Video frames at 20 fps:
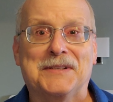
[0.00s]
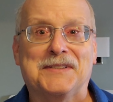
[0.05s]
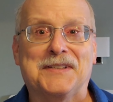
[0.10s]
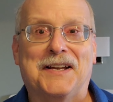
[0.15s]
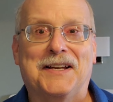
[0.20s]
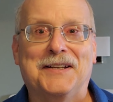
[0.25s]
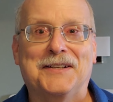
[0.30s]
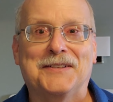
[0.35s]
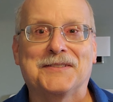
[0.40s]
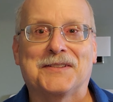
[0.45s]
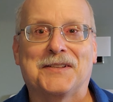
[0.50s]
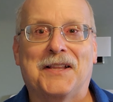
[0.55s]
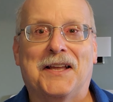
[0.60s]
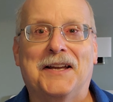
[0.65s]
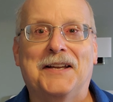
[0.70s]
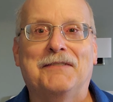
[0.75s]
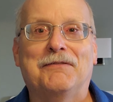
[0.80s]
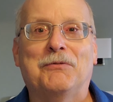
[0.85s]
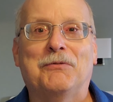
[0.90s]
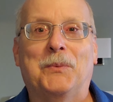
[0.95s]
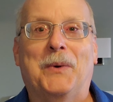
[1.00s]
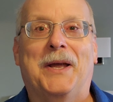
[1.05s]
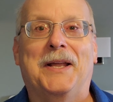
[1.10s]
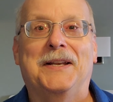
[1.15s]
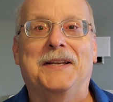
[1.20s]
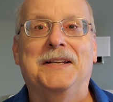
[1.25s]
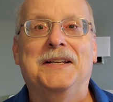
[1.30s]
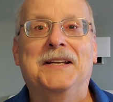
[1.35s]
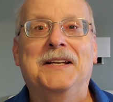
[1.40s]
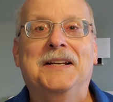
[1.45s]
Messiah's life
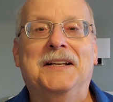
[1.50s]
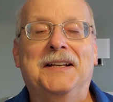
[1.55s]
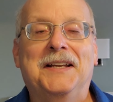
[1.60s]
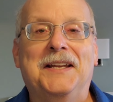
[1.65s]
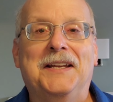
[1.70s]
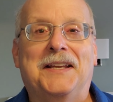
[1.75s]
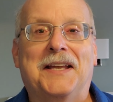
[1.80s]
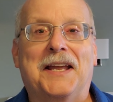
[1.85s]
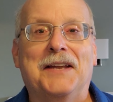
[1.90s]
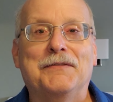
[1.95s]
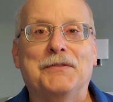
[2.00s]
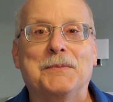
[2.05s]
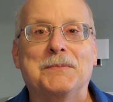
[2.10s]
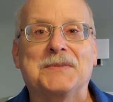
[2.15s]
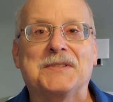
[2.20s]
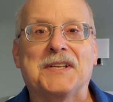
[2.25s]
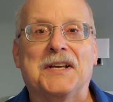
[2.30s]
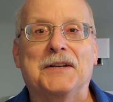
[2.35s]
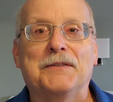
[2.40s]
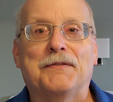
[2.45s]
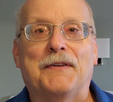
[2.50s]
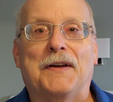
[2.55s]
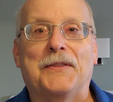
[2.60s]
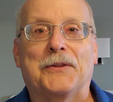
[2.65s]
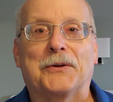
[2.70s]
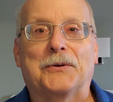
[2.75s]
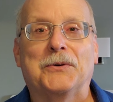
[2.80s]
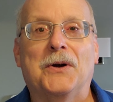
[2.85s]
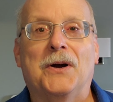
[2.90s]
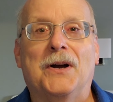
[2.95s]
when he gave himself on
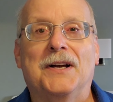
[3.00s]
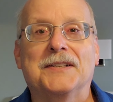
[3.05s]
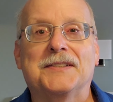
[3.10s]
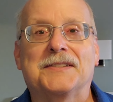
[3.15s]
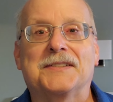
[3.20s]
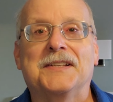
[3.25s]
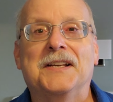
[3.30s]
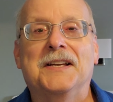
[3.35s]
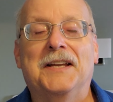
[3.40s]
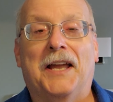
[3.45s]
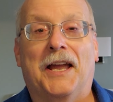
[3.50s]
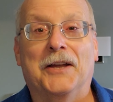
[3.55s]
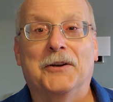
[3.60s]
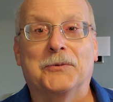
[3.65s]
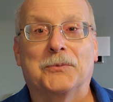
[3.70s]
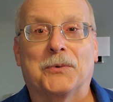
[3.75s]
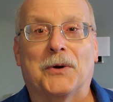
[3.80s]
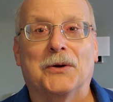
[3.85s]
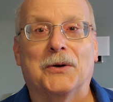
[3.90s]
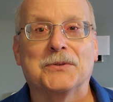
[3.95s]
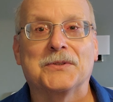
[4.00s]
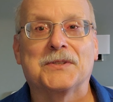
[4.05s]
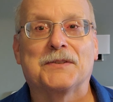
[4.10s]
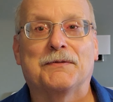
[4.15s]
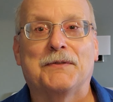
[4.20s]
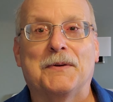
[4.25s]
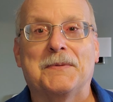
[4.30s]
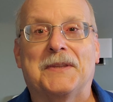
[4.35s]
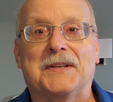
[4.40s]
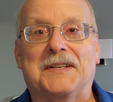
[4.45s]
the cross and rose
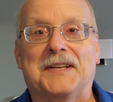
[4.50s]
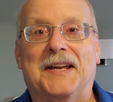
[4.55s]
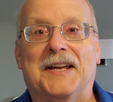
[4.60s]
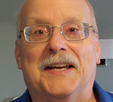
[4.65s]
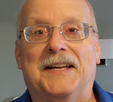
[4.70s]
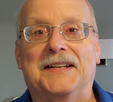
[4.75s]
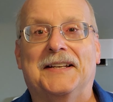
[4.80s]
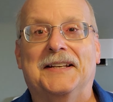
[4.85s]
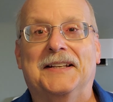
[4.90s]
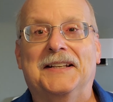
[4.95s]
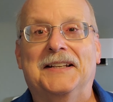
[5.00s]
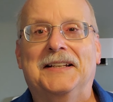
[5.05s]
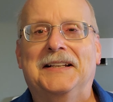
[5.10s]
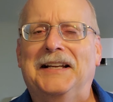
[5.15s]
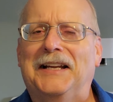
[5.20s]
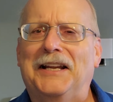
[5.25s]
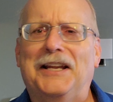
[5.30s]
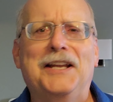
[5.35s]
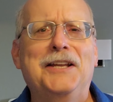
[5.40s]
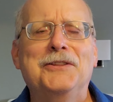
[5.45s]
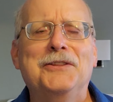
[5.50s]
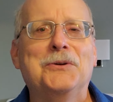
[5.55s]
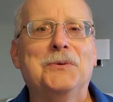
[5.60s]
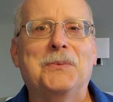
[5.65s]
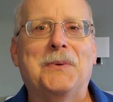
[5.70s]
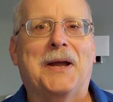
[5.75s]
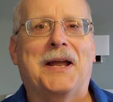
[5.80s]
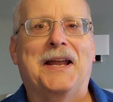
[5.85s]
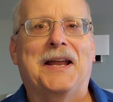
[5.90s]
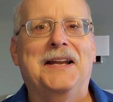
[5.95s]
from the dead. Either
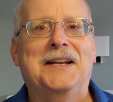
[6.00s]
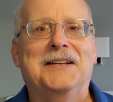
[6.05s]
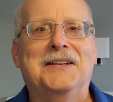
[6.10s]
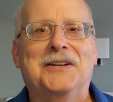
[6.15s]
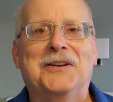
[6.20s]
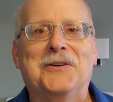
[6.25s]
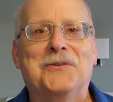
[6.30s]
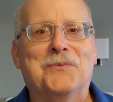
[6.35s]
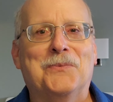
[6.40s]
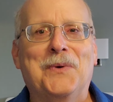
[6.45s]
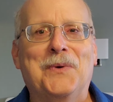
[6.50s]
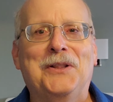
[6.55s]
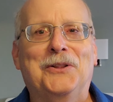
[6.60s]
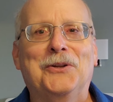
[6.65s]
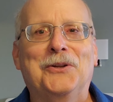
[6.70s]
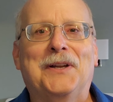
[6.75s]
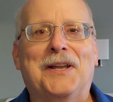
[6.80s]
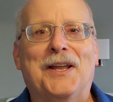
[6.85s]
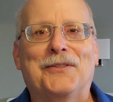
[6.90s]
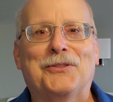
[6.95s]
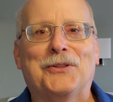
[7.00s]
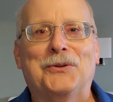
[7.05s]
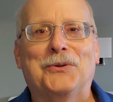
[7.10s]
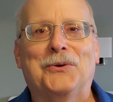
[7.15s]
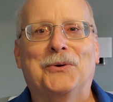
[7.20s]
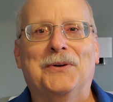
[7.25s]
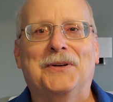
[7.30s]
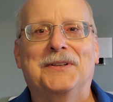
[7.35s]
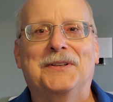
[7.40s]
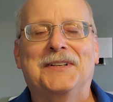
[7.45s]
way, we look at the
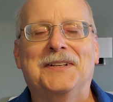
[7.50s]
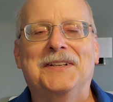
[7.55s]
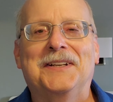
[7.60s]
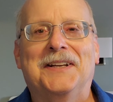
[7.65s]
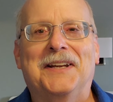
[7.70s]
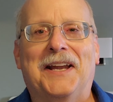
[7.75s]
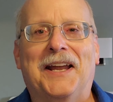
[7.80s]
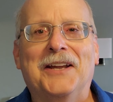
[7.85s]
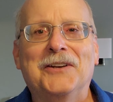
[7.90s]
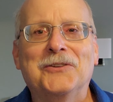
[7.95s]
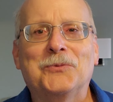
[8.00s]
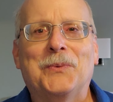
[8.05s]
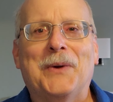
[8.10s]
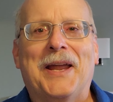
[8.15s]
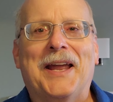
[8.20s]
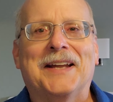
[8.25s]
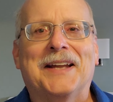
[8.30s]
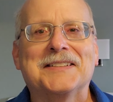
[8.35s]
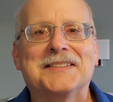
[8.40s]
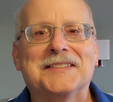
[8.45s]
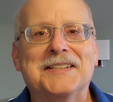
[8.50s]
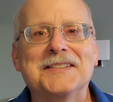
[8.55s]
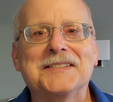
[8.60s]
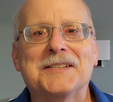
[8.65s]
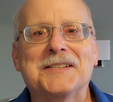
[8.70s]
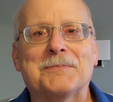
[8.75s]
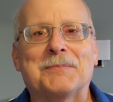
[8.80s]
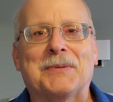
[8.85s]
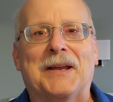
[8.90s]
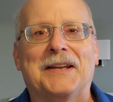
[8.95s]
Lord and we
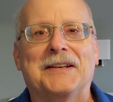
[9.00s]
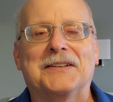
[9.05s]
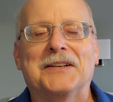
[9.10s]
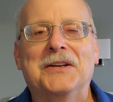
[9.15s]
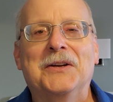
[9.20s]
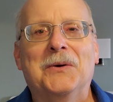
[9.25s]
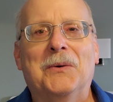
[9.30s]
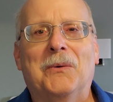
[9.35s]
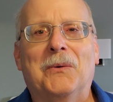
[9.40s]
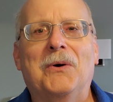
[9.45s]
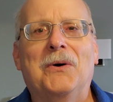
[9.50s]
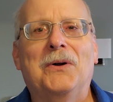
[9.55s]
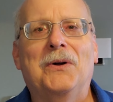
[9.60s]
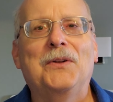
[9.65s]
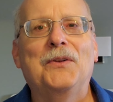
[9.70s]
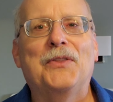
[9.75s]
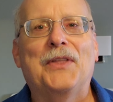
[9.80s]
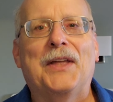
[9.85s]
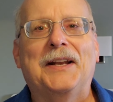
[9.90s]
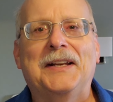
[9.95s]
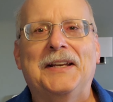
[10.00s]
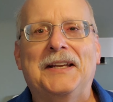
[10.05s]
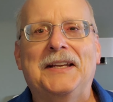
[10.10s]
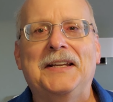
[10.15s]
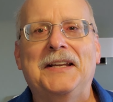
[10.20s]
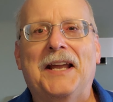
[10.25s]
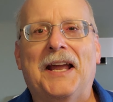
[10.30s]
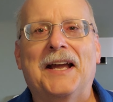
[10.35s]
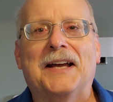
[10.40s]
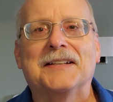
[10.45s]
anticipate all that
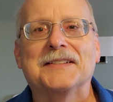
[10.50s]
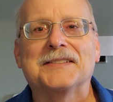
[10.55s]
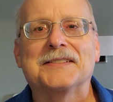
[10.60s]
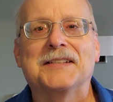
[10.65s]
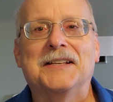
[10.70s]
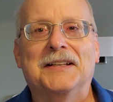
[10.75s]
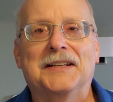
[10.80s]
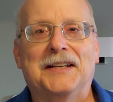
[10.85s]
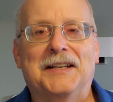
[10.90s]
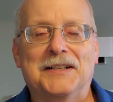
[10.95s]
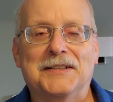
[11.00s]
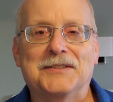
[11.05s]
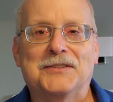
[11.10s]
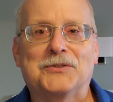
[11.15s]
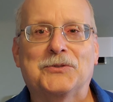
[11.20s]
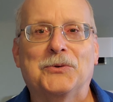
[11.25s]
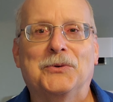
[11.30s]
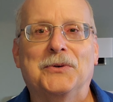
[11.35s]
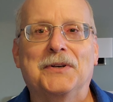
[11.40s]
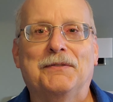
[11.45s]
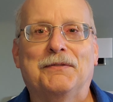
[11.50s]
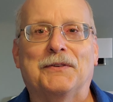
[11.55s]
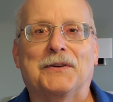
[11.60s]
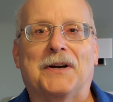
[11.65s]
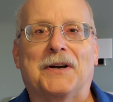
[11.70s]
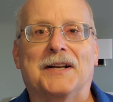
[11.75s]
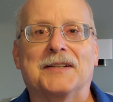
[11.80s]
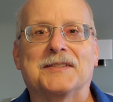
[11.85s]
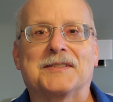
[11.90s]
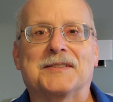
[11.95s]
he has in store
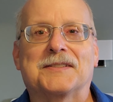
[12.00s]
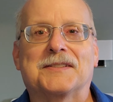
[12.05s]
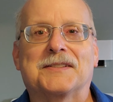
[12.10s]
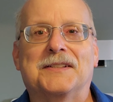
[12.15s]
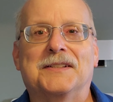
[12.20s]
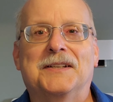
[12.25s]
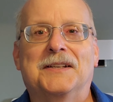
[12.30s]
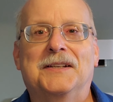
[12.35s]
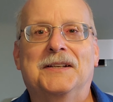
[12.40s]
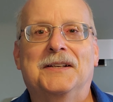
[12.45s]
for us.